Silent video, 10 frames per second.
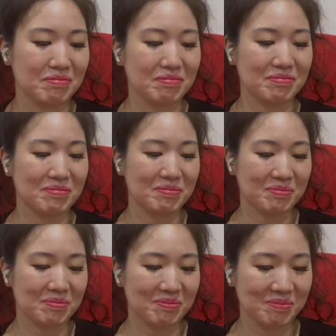
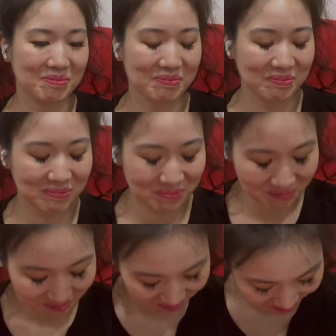
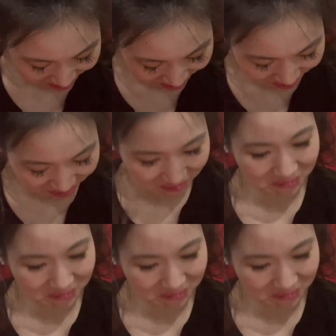[no speech]